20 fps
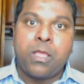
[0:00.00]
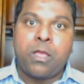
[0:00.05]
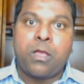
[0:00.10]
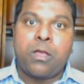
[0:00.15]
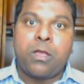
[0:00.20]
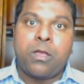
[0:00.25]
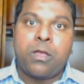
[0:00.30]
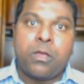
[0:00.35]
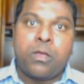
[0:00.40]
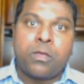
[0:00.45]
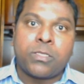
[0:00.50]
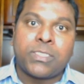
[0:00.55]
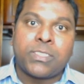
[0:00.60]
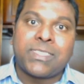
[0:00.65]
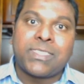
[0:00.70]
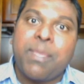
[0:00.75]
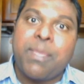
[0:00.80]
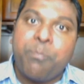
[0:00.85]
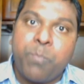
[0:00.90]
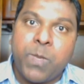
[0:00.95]
uh,
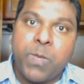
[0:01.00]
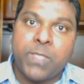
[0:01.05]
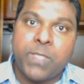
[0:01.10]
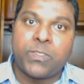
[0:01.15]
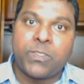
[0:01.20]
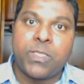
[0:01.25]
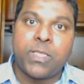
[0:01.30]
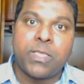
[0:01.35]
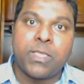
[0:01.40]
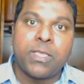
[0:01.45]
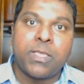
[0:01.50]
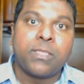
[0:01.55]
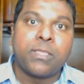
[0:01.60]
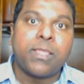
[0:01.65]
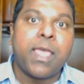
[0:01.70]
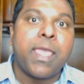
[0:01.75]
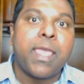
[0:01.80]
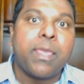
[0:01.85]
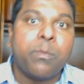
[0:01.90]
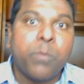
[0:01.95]
suppressing
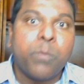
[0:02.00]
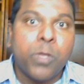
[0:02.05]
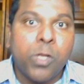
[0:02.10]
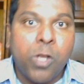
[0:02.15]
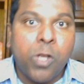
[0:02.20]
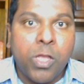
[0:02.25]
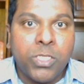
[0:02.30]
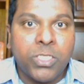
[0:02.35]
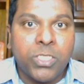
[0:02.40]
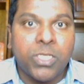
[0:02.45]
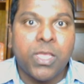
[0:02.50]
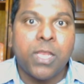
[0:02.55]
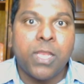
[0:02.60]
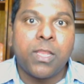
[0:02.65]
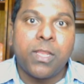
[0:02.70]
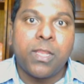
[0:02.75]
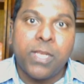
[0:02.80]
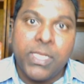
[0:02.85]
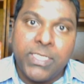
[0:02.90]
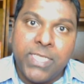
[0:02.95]
the
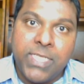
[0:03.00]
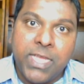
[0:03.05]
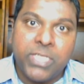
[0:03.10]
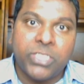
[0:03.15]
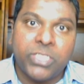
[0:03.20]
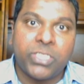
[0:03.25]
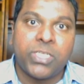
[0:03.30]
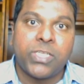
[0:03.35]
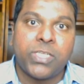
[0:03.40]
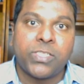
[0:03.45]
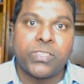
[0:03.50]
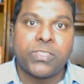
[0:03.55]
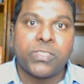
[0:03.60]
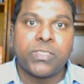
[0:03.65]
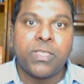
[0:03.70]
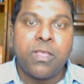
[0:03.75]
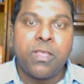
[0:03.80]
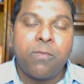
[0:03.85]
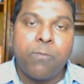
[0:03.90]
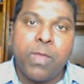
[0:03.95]
immunological
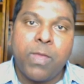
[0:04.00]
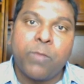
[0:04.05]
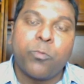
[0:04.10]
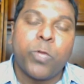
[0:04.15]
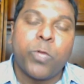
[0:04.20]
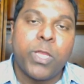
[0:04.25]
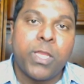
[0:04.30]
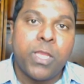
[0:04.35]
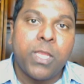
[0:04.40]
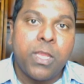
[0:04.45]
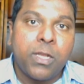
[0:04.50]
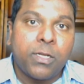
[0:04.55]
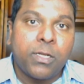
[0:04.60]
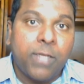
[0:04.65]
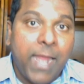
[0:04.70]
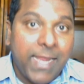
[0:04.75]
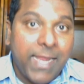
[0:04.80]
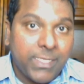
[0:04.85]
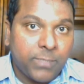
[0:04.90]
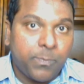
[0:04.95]
rejections when we
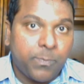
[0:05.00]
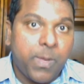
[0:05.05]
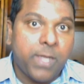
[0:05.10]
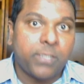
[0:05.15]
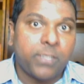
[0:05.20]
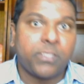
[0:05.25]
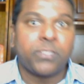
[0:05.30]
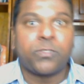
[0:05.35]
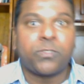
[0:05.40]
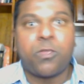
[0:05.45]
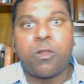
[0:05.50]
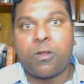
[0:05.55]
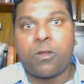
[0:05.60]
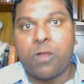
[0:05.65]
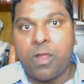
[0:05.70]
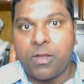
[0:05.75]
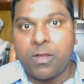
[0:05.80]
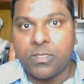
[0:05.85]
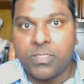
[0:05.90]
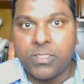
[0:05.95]
transplant these
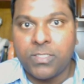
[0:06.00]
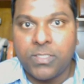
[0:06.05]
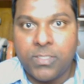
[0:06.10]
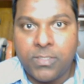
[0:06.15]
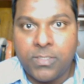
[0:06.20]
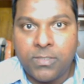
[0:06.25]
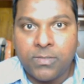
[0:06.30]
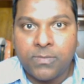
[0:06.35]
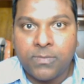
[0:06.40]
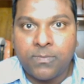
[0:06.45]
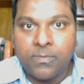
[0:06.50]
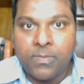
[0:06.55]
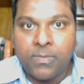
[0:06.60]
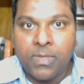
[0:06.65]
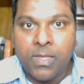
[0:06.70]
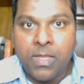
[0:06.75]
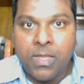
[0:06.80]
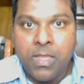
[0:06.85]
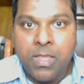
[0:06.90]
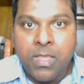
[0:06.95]
organs.
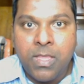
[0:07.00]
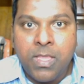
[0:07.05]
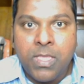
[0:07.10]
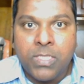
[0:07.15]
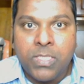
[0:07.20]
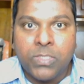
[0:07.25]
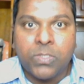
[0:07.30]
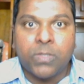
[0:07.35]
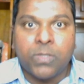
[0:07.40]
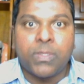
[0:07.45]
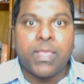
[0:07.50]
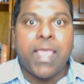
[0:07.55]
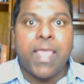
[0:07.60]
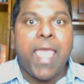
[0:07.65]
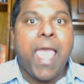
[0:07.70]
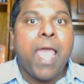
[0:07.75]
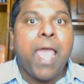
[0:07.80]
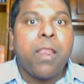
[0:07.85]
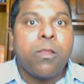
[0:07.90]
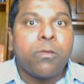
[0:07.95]
So the
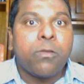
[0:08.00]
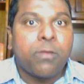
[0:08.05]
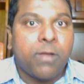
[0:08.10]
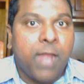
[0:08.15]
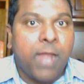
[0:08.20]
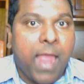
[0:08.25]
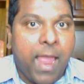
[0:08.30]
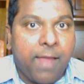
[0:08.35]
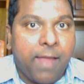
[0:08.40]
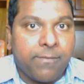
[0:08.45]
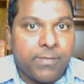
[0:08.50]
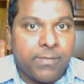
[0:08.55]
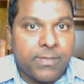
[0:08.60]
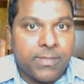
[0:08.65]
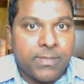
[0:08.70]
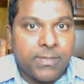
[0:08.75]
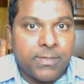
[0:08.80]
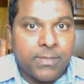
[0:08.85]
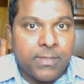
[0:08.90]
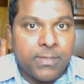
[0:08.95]

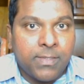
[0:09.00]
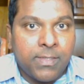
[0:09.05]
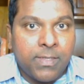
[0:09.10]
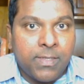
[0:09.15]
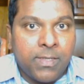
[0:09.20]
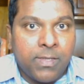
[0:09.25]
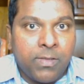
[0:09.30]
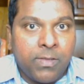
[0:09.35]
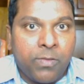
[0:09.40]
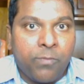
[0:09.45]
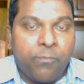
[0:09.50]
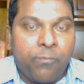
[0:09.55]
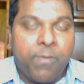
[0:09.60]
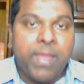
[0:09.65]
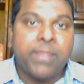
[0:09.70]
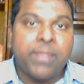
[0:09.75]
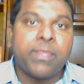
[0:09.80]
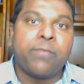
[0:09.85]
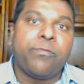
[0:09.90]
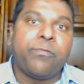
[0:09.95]
allografts,
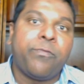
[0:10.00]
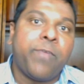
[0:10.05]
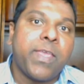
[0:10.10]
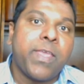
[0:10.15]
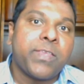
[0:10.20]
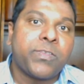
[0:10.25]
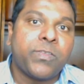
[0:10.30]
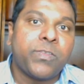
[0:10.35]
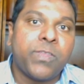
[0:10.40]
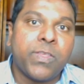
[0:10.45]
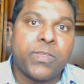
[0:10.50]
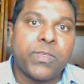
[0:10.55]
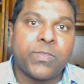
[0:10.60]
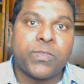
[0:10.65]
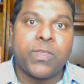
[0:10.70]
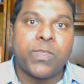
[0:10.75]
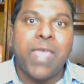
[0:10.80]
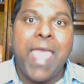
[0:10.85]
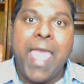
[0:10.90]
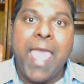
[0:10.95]
when they face
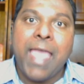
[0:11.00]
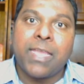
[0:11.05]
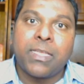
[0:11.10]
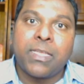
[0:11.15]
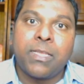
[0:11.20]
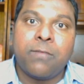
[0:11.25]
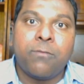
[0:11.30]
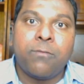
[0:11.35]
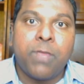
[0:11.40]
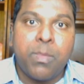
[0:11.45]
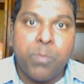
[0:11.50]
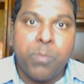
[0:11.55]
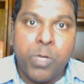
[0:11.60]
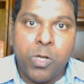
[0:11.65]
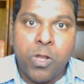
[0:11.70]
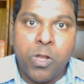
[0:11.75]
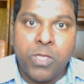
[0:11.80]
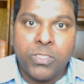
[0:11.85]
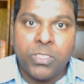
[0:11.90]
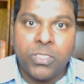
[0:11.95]
these uh, active
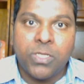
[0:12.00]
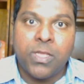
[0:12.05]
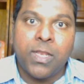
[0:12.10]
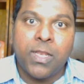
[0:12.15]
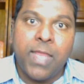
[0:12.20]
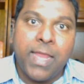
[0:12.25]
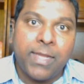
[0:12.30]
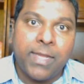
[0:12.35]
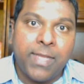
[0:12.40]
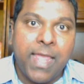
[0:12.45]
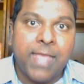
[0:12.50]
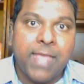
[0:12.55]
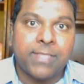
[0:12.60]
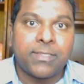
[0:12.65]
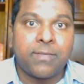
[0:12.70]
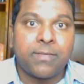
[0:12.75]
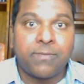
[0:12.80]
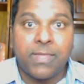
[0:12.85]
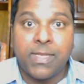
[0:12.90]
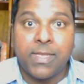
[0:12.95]
immunological
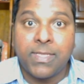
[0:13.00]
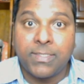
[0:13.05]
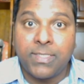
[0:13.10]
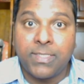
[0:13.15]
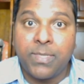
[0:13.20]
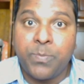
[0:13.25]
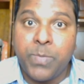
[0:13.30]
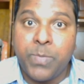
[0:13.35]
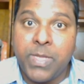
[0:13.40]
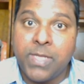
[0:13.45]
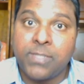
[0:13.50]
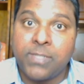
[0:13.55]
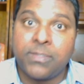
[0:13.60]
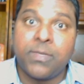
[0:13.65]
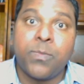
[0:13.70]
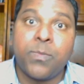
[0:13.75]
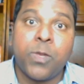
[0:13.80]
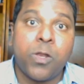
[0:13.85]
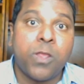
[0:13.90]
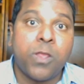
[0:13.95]
attacks of the recipient's
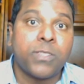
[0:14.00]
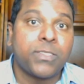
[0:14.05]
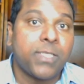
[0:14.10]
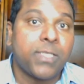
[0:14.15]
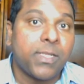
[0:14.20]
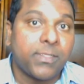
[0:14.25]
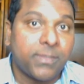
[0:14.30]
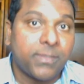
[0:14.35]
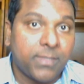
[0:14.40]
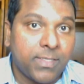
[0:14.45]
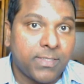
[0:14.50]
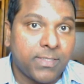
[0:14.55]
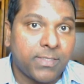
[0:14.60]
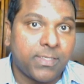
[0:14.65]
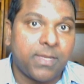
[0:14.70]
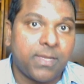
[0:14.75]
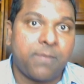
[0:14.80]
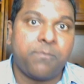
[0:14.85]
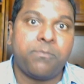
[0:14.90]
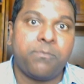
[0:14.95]
immunological
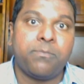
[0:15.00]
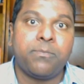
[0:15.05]
system,